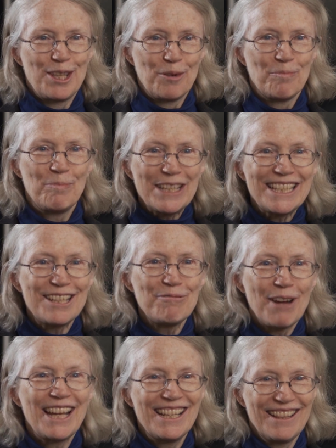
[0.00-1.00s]
They're busy
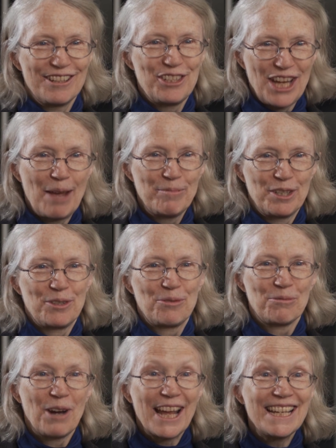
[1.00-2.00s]
writing their chapters
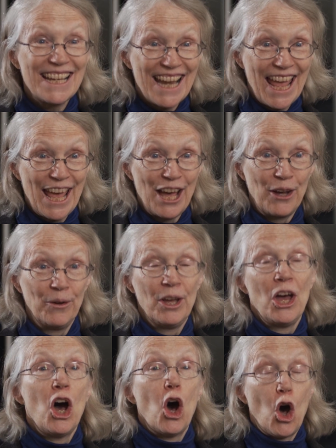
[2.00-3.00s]
right now
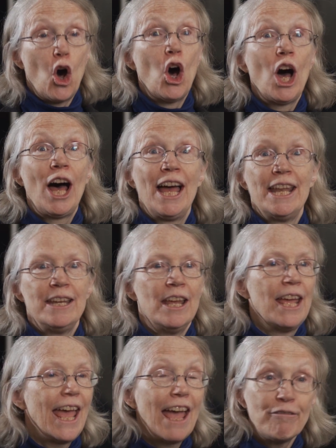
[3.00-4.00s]
on
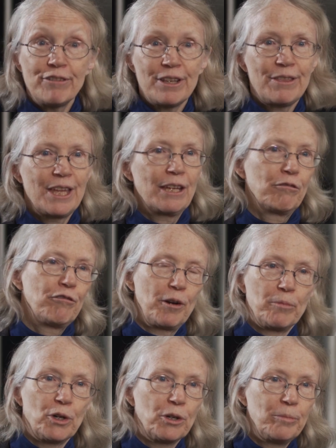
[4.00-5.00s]
everything
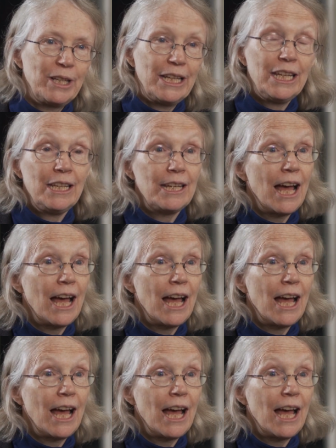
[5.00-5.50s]
from urban heat